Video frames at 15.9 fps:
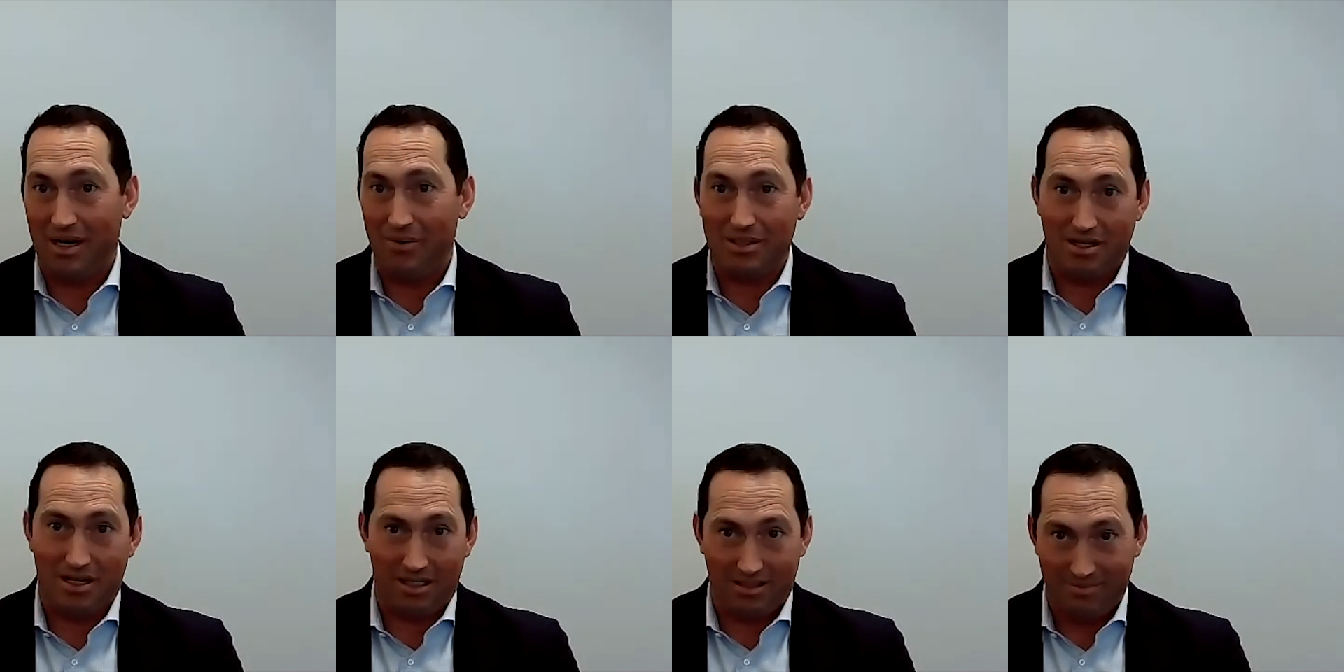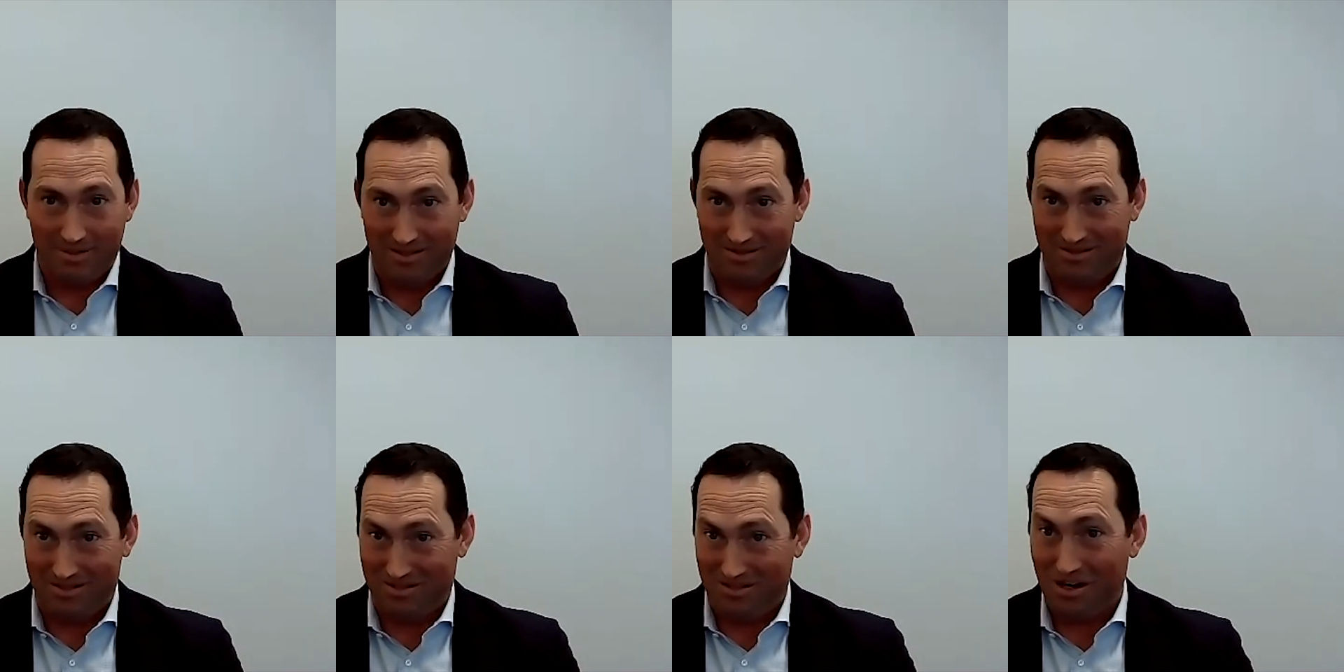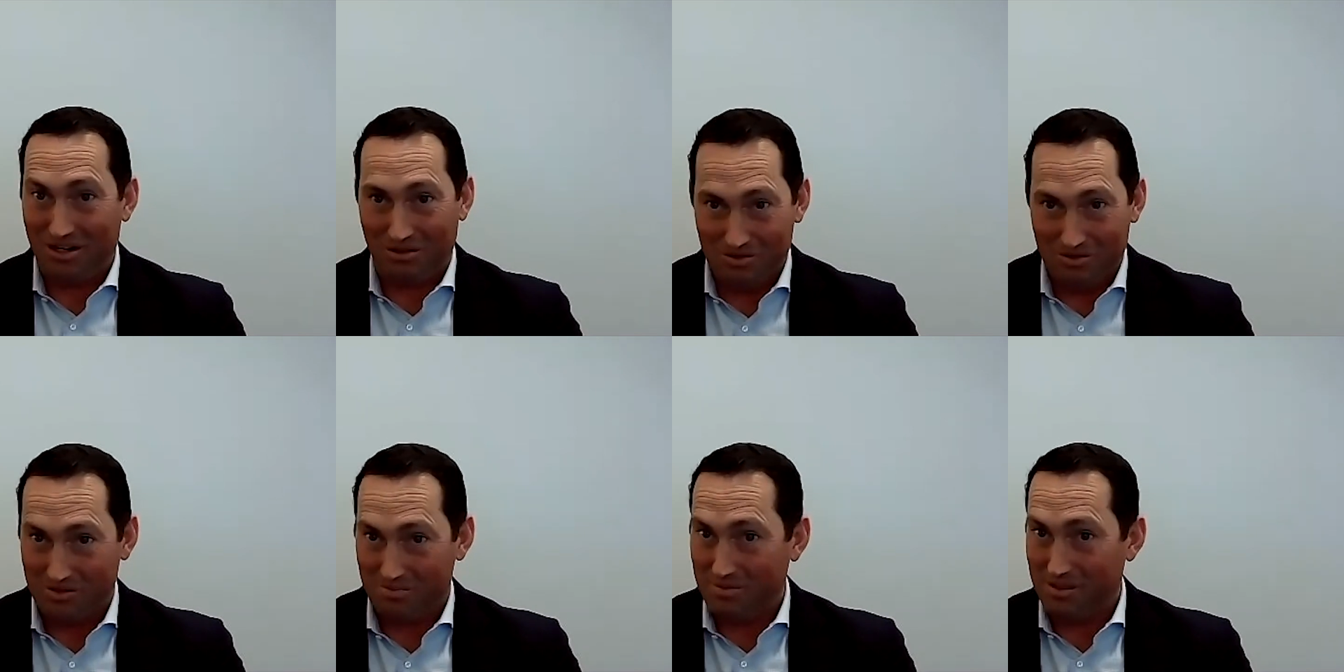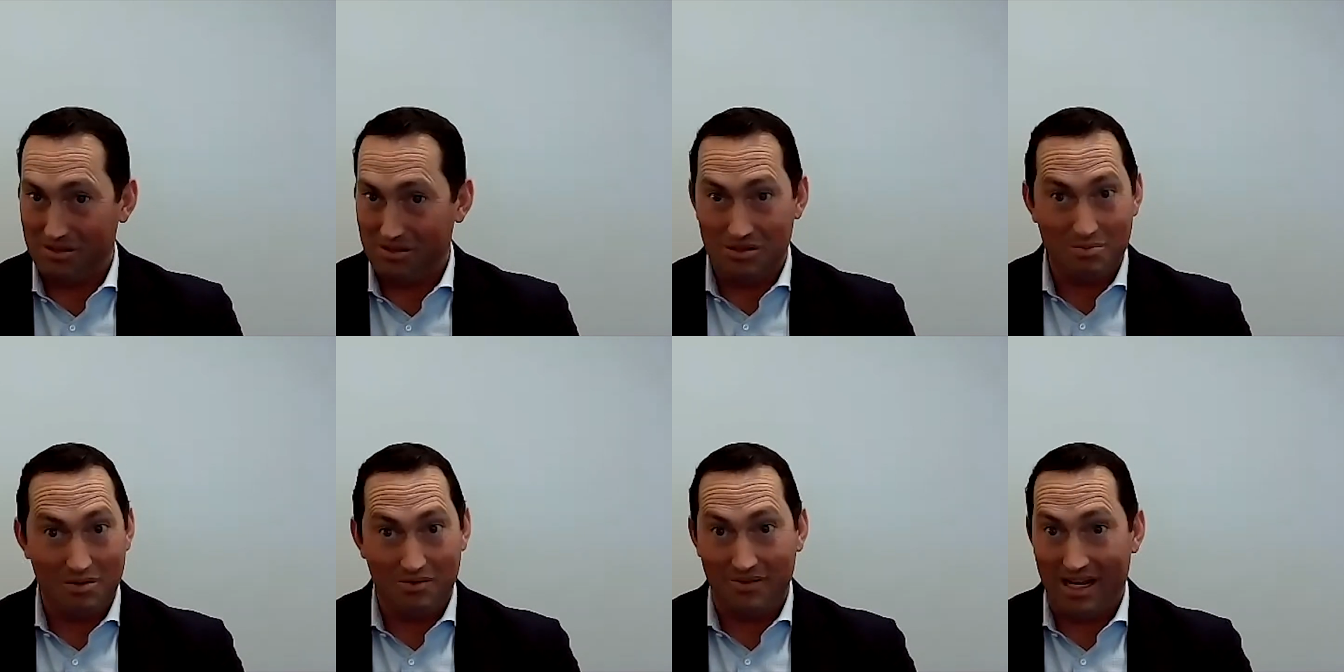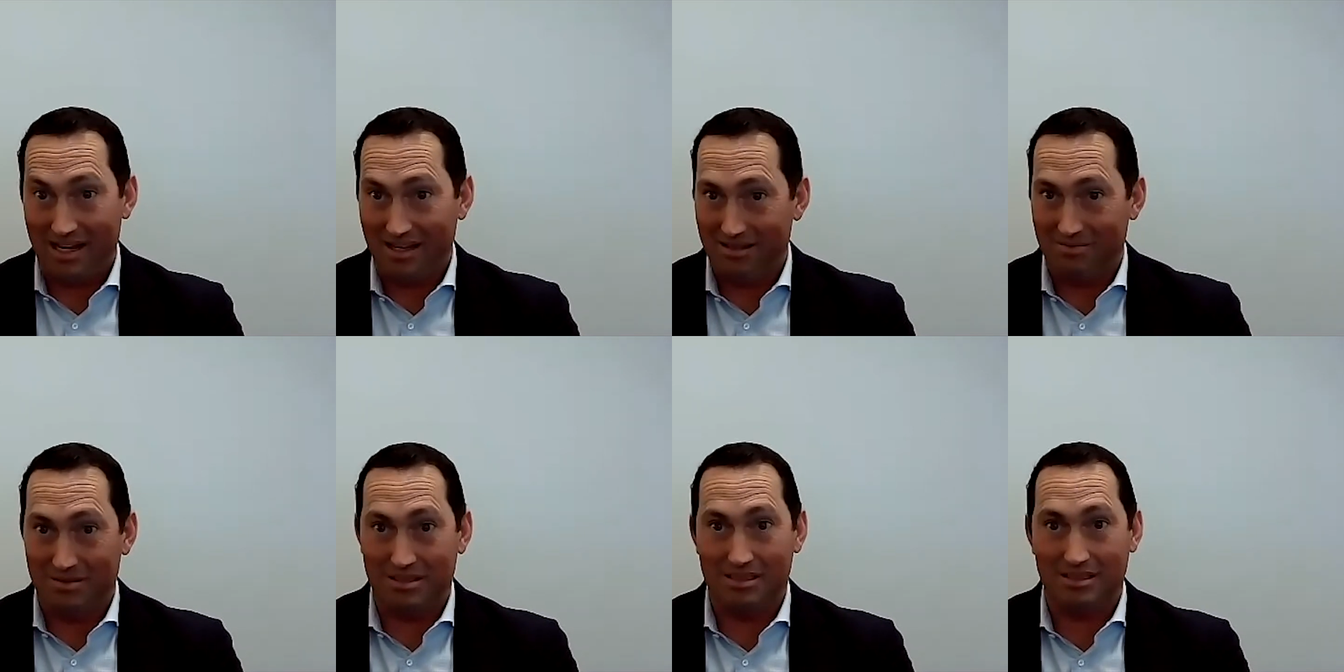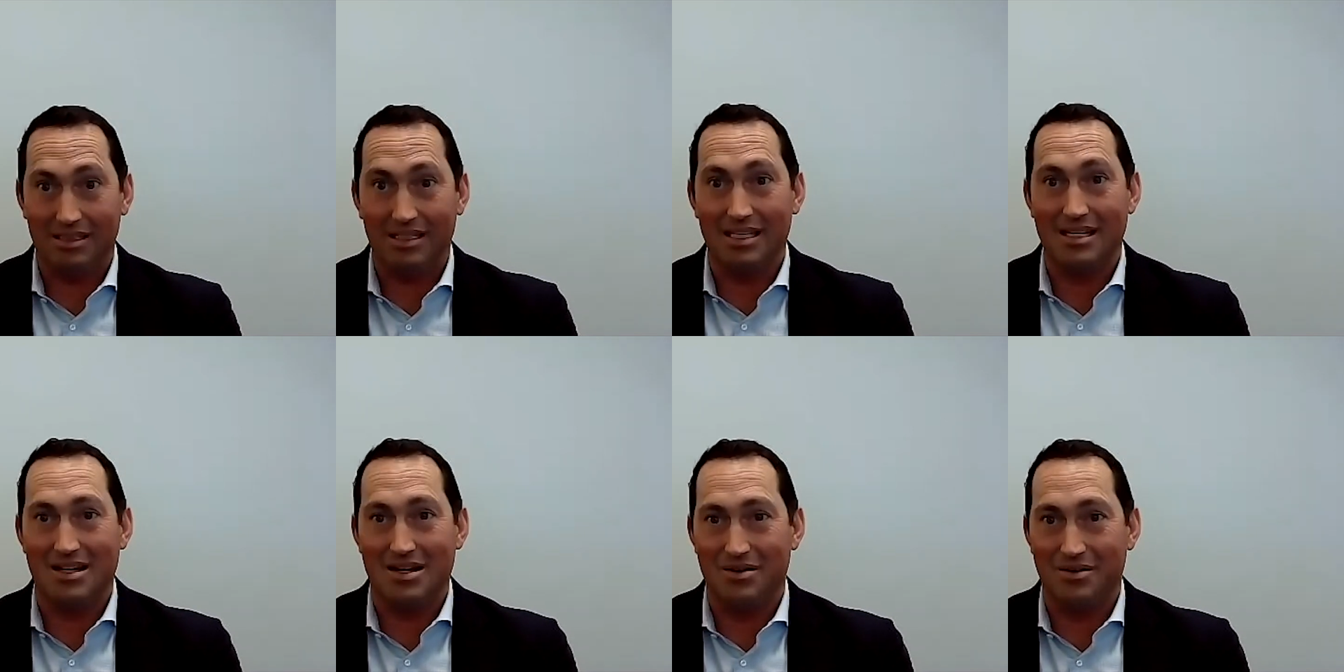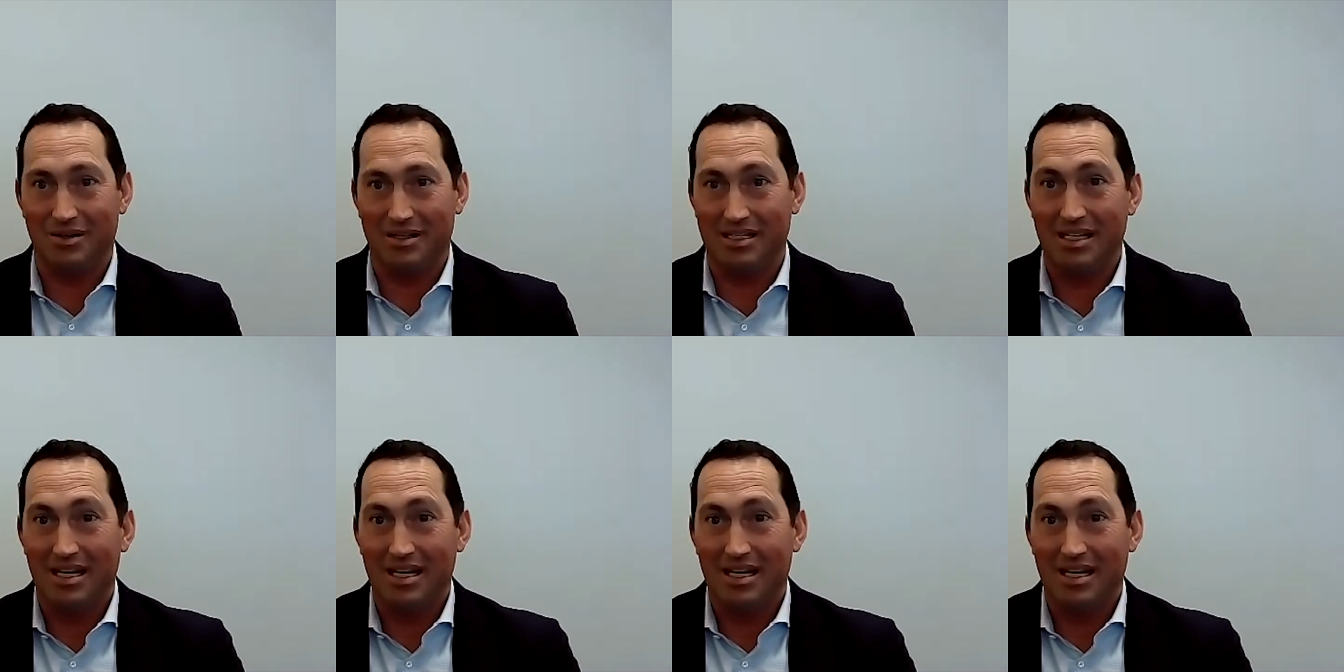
We talked about star crews being super valuable, and